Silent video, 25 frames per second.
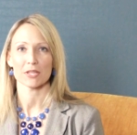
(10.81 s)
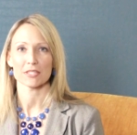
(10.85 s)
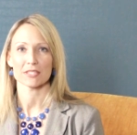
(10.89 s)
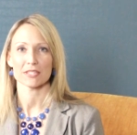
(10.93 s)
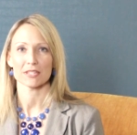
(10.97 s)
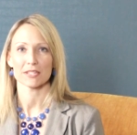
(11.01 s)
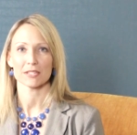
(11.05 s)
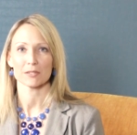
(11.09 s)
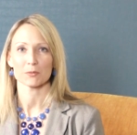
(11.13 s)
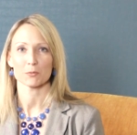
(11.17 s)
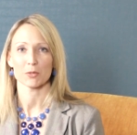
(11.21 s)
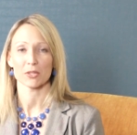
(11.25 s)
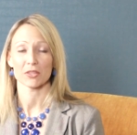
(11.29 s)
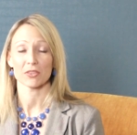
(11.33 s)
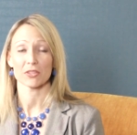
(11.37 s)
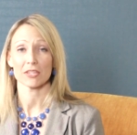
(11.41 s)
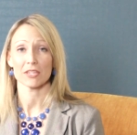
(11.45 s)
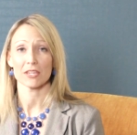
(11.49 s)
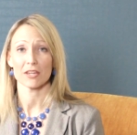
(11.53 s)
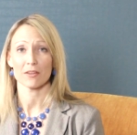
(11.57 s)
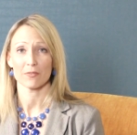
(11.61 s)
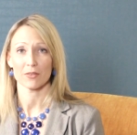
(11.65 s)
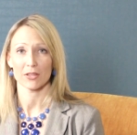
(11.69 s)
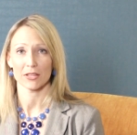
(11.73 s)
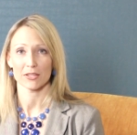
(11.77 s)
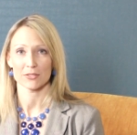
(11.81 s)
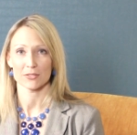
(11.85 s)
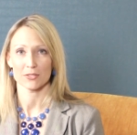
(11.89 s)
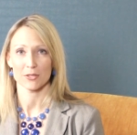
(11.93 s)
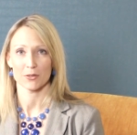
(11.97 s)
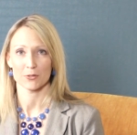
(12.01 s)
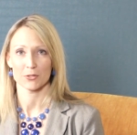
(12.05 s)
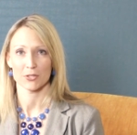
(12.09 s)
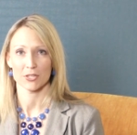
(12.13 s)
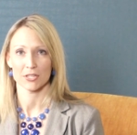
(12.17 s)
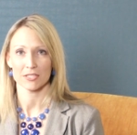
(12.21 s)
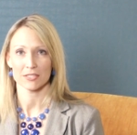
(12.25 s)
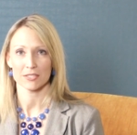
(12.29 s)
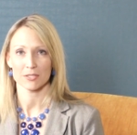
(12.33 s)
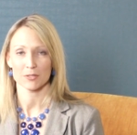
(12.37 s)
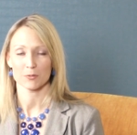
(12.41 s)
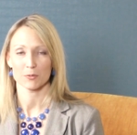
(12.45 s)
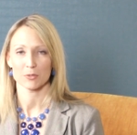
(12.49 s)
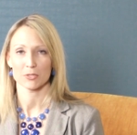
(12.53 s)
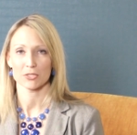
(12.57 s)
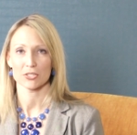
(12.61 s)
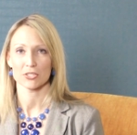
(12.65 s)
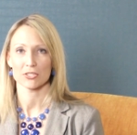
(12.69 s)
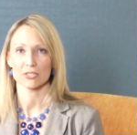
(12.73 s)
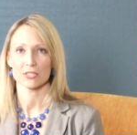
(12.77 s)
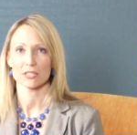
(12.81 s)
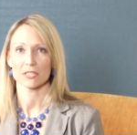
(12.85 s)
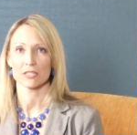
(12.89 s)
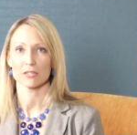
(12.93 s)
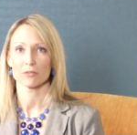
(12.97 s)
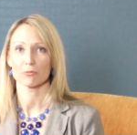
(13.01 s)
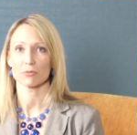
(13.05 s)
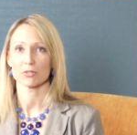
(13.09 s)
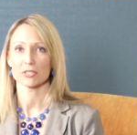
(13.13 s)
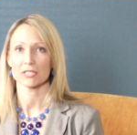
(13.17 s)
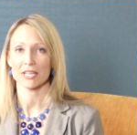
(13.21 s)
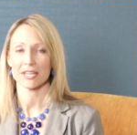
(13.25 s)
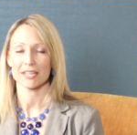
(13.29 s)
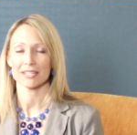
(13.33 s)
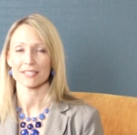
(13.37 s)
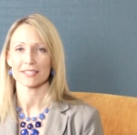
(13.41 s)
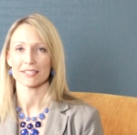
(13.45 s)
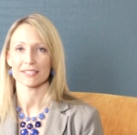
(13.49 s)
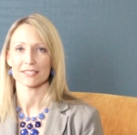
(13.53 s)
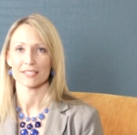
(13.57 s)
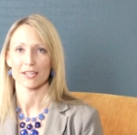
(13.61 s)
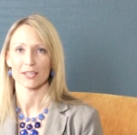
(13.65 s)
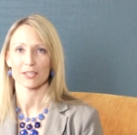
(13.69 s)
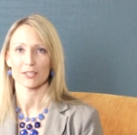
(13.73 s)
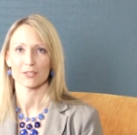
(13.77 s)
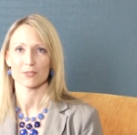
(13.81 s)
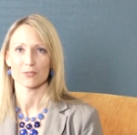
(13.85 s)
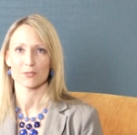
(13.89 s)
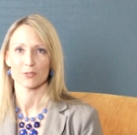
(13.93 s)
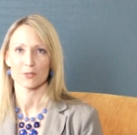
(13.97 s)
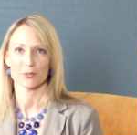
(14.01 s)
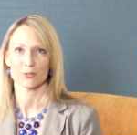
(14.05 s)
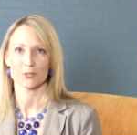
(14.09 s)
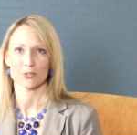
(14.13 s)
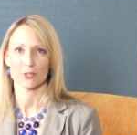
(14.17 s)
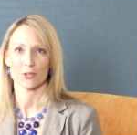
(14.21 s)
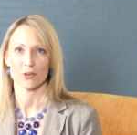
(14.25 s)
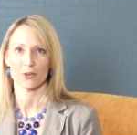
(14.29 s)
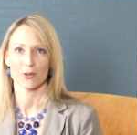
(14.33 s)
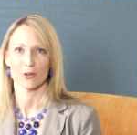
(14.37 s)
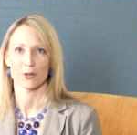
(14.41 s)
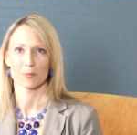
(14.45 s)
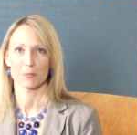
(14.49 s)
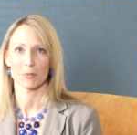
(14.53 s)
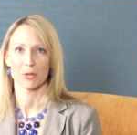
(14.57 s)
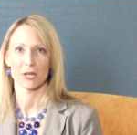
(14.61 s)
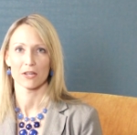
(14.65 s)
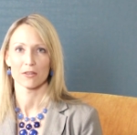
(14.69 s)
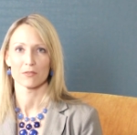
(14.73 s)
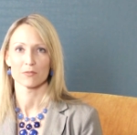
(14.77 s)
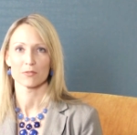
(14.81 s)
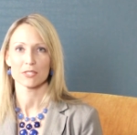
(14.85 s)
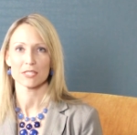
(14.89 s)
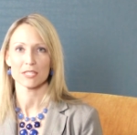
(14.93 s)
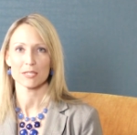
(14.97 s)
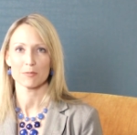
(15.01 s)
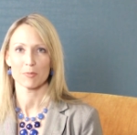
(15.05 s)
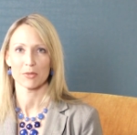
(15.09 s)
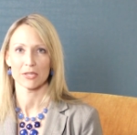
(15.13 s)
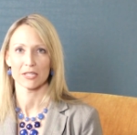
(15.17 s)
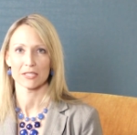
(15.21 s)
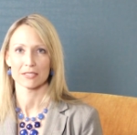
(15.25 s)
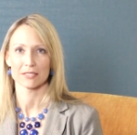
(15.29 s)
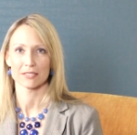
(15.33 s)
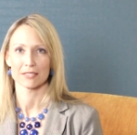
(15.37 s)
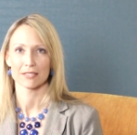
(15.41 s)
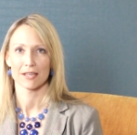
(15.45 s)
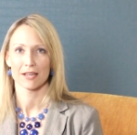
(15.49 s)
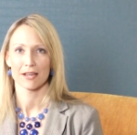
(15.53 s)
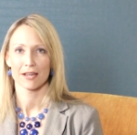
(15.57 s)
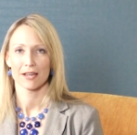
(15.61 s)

President with EFL Associates, which is the retained executive search arm of CBIZ.